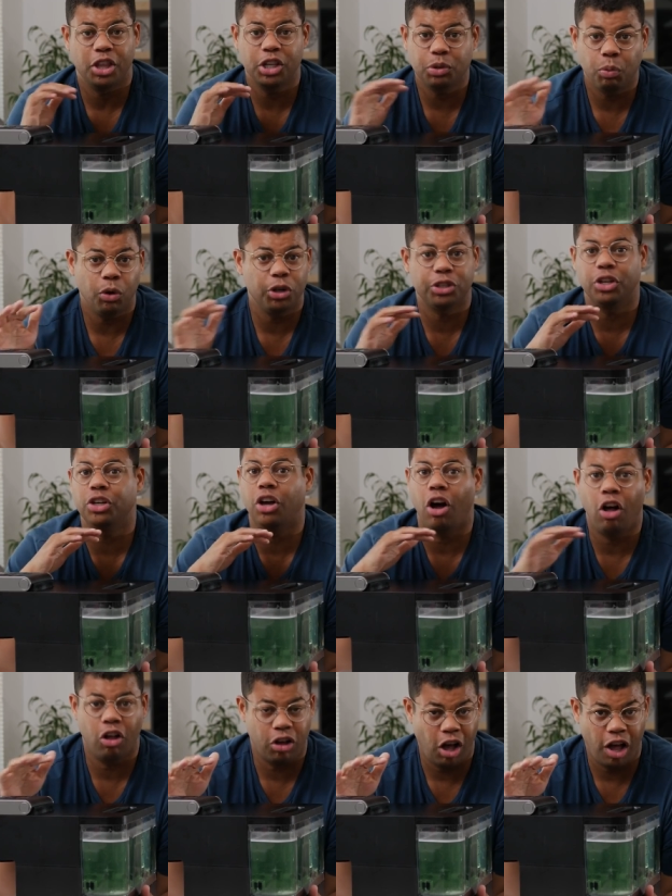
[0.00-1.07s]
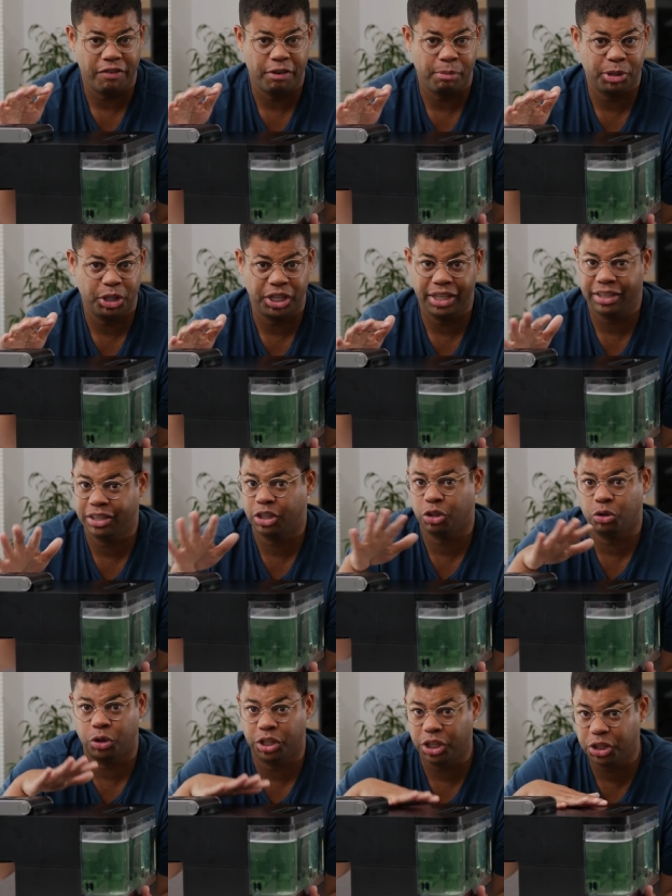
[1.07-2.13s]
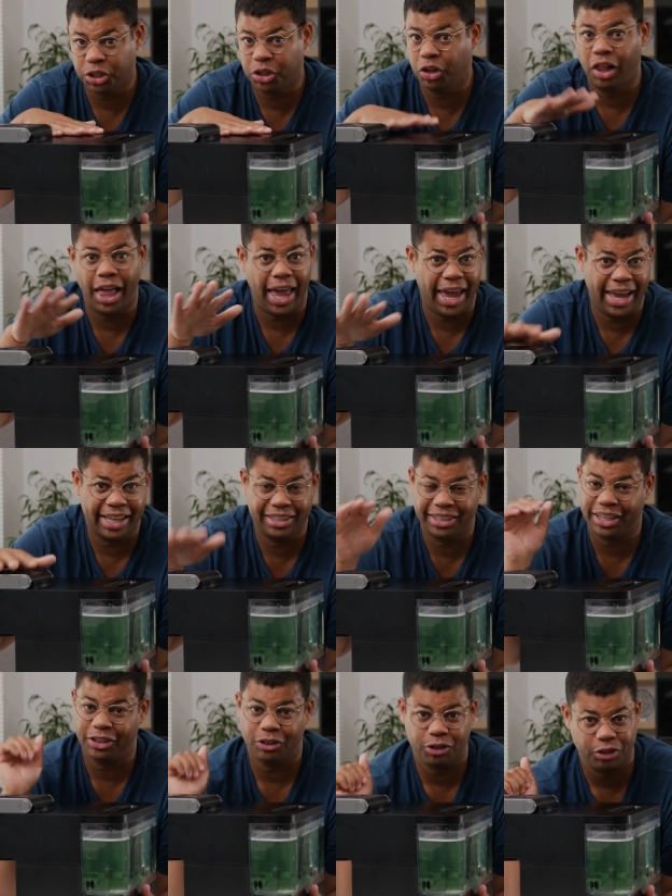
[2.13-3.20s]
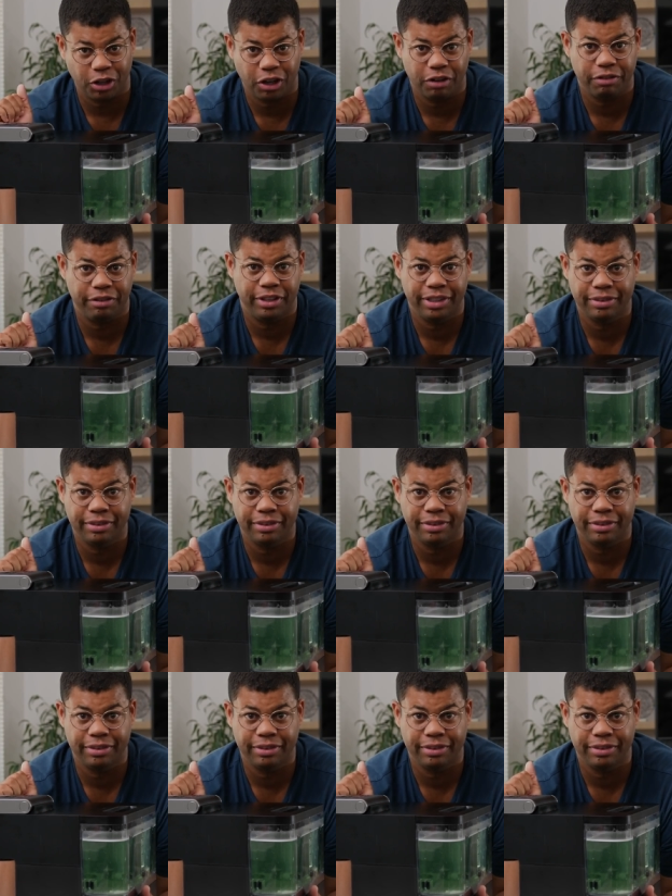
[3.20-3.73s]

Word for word: This works on all coffee machines, traditional and single serve.